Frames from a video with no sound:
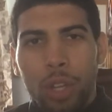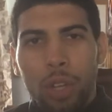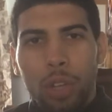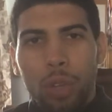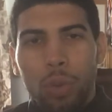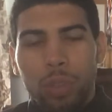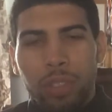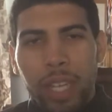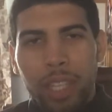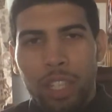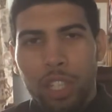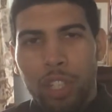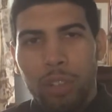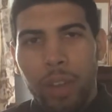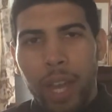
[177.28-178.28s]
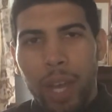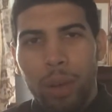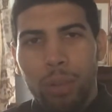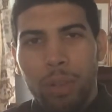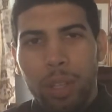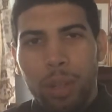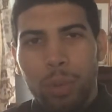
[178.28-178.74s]
was that the
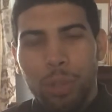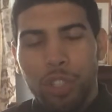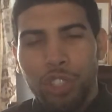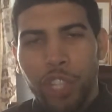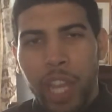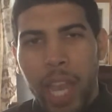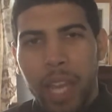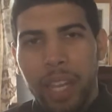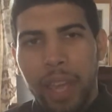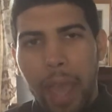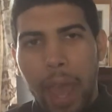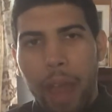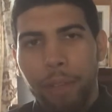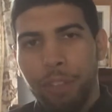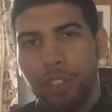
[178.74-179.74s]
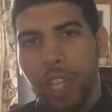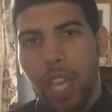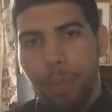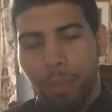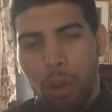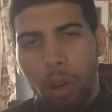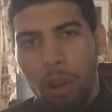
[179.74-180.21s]
crowd was chanting F Jake
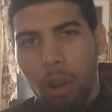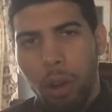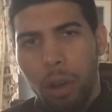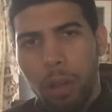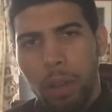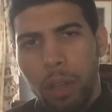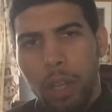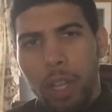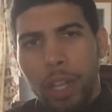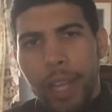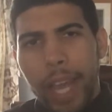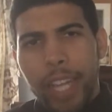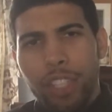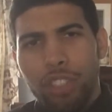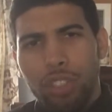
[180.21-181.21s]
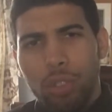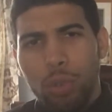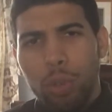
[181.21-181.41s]
Paul. As soon